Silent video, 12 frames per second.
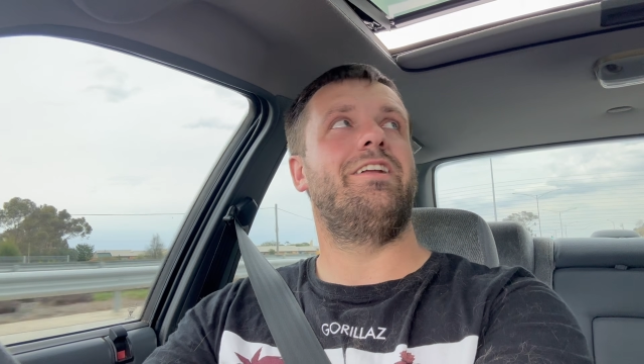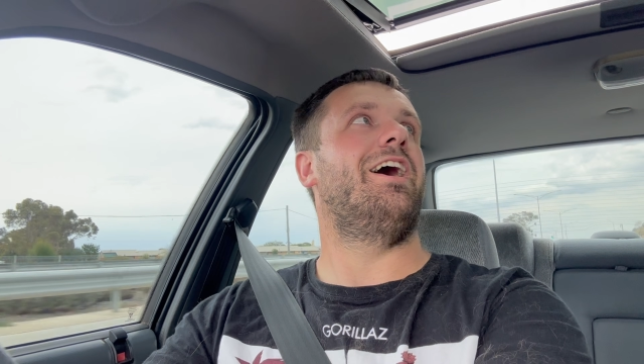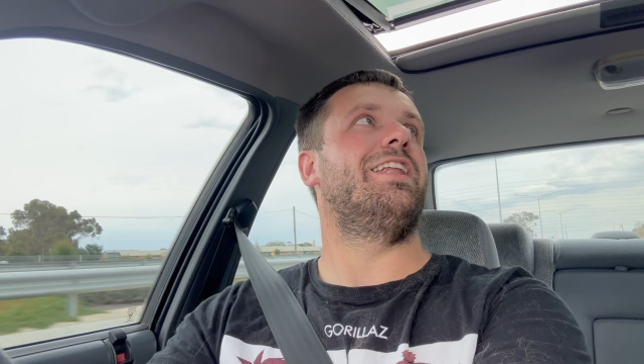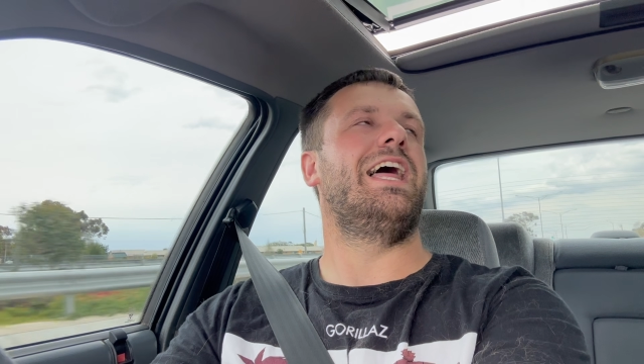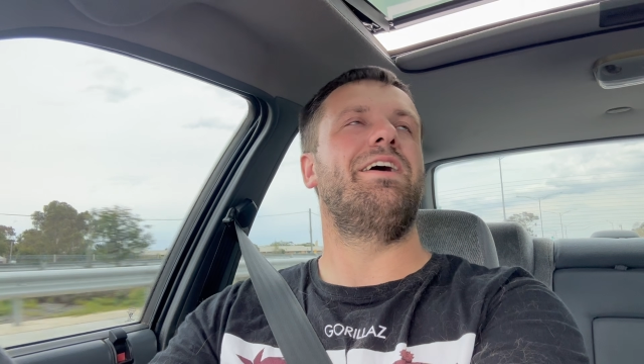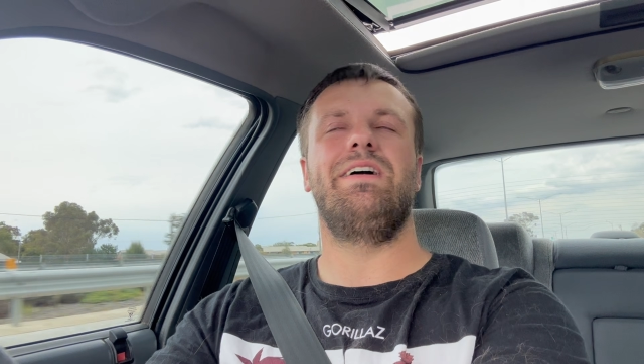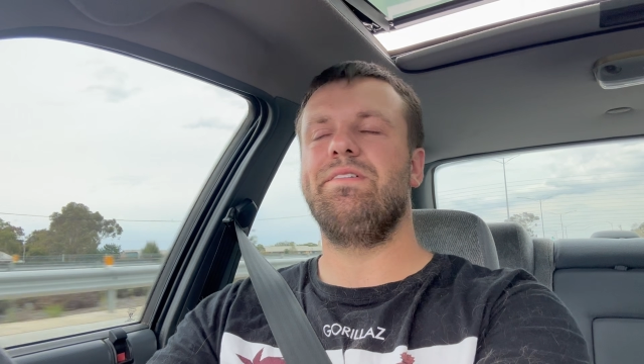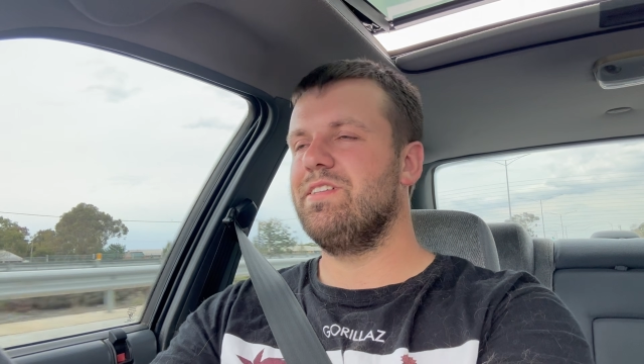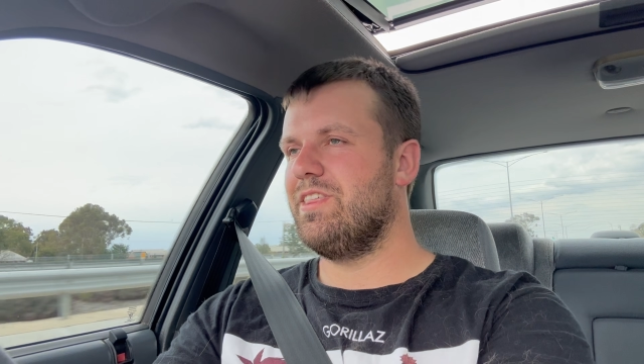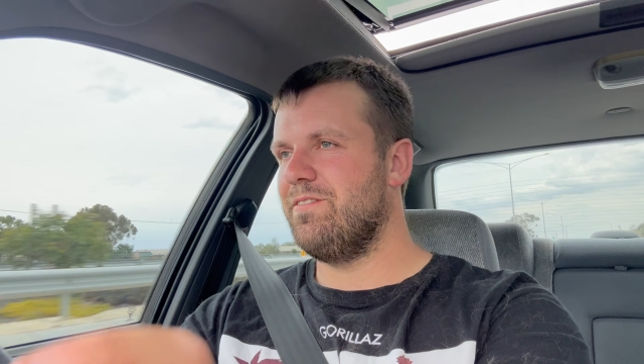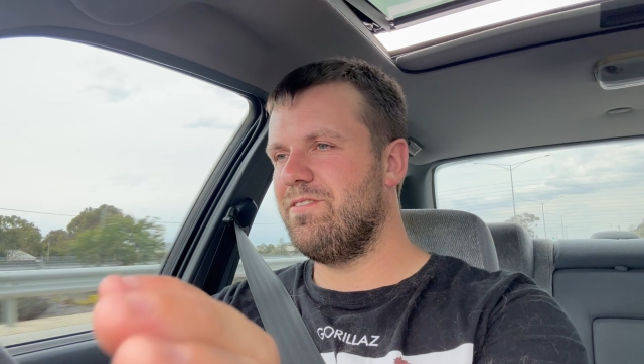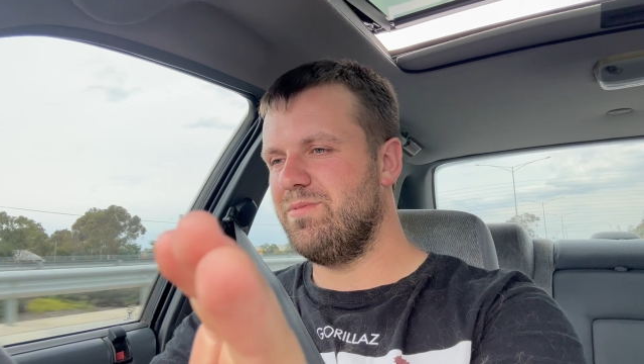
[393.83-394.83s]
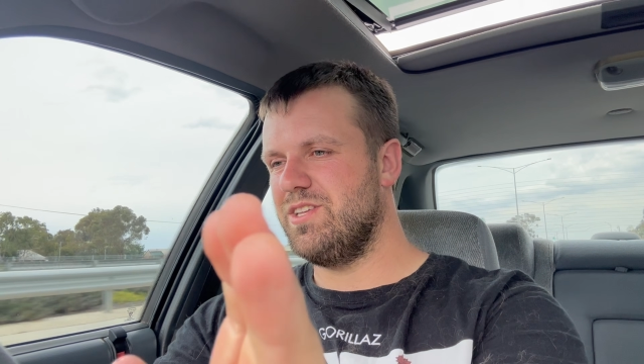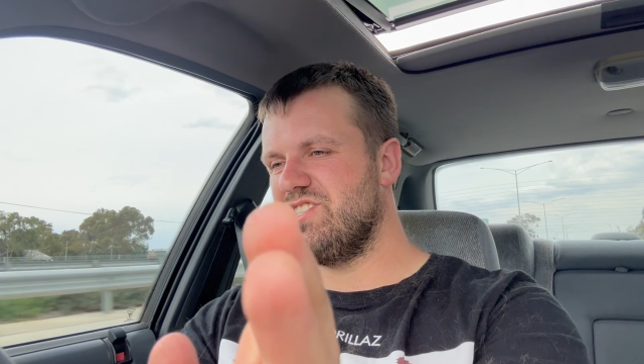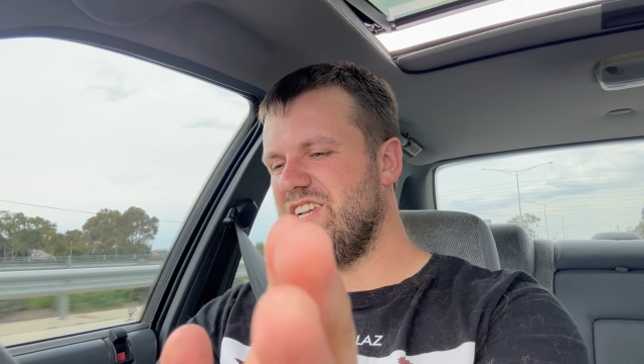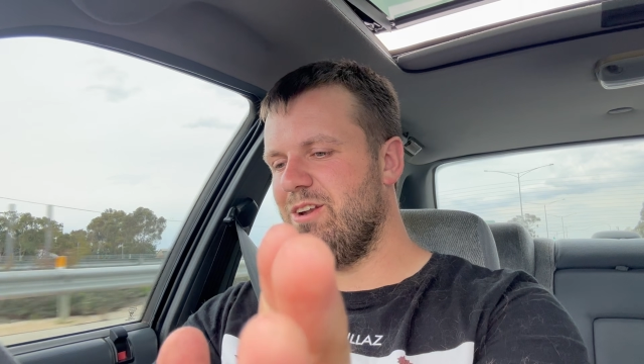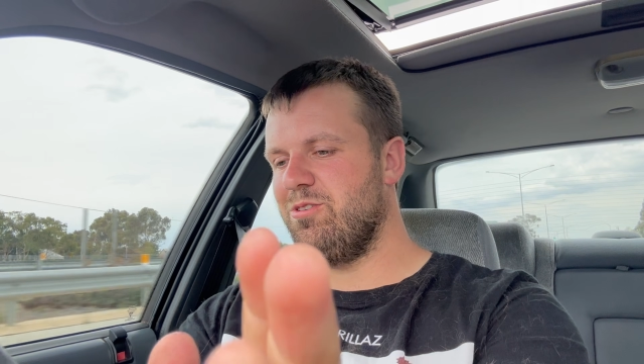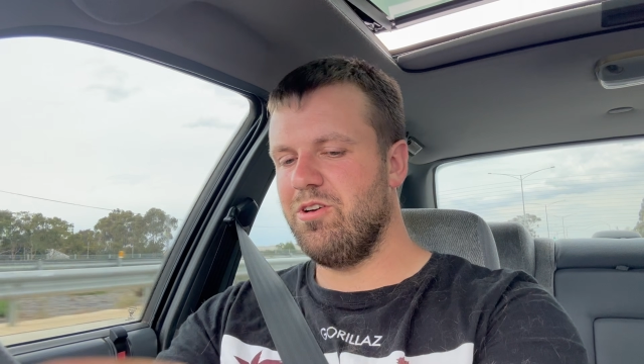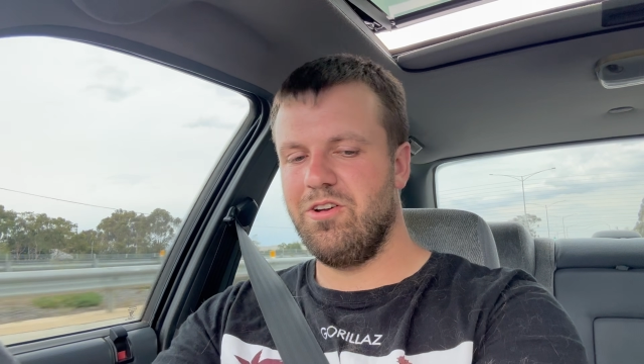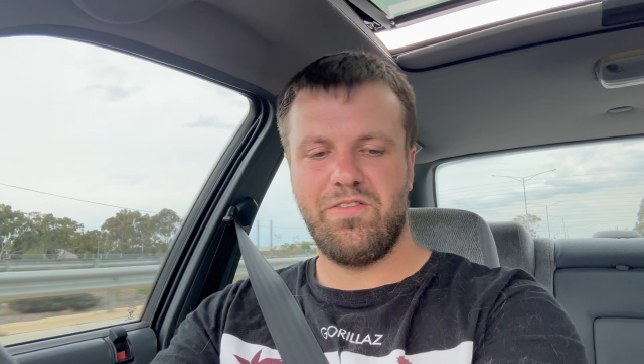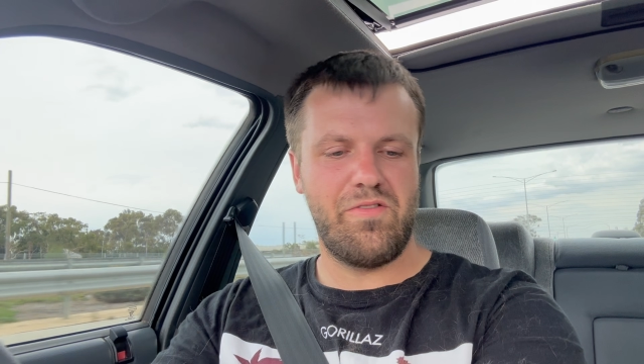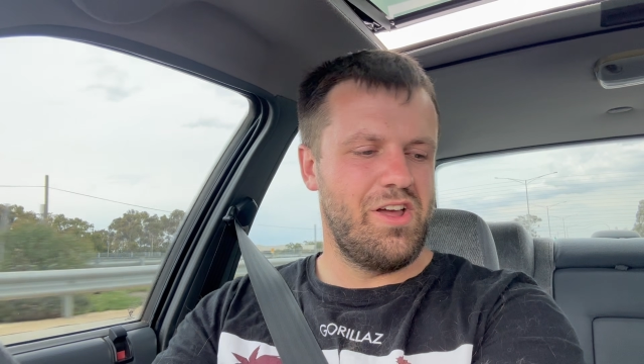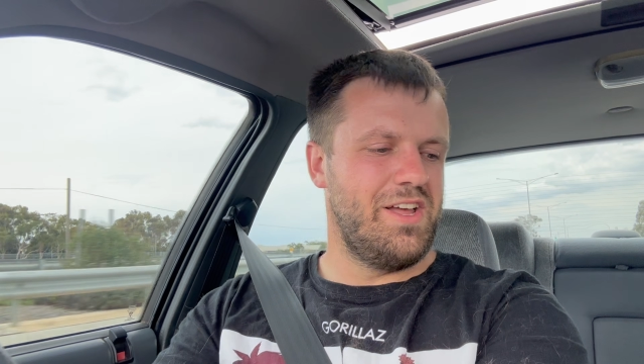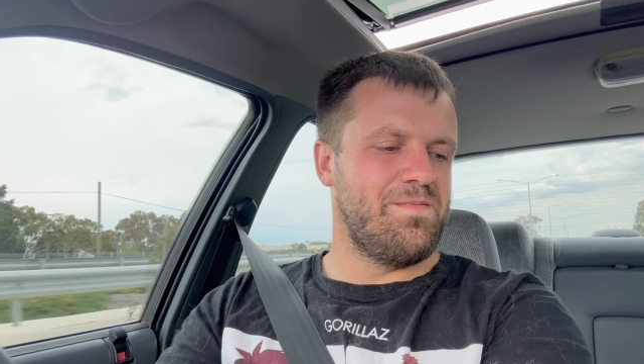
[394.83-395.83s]
I love everything from the sunroof,
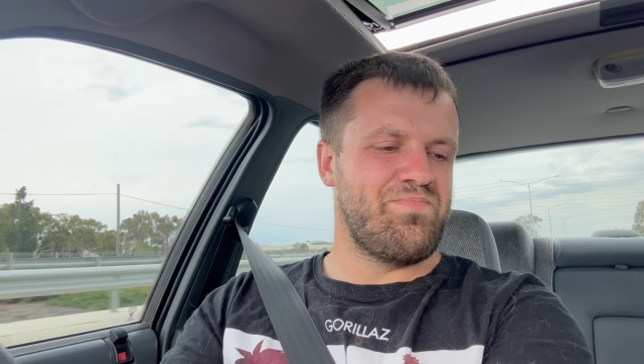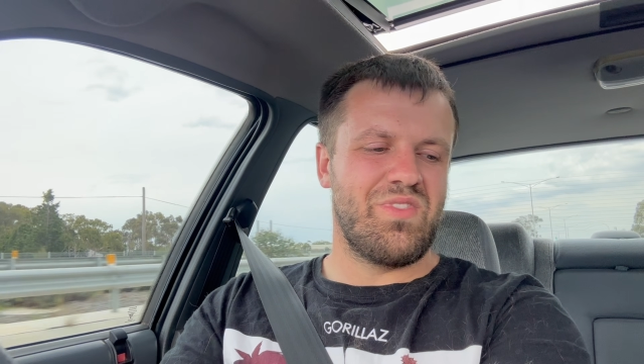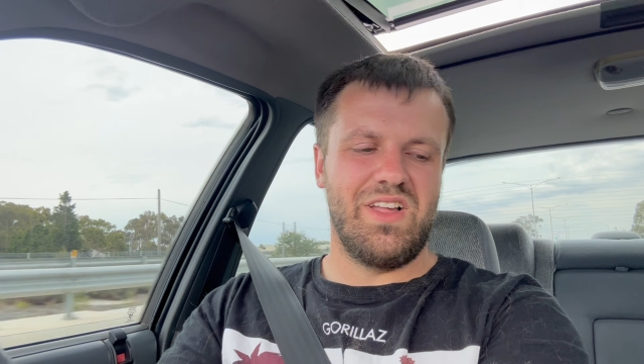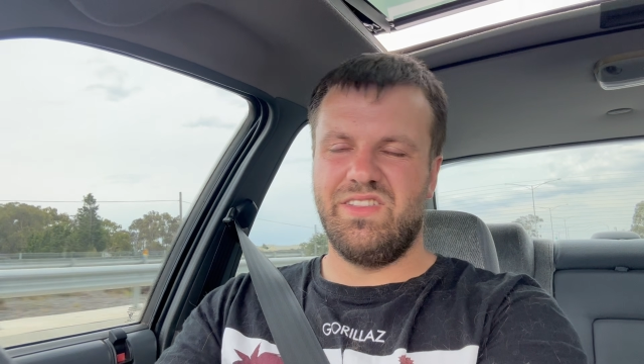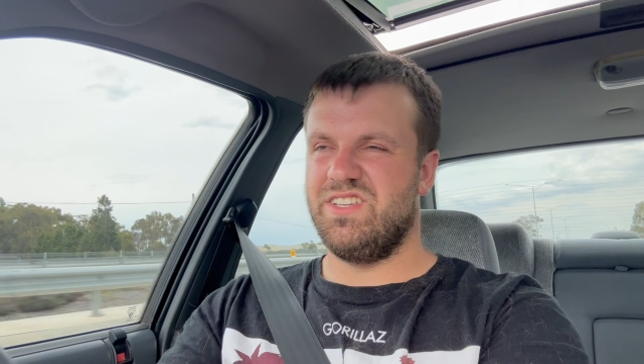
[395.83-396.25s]
the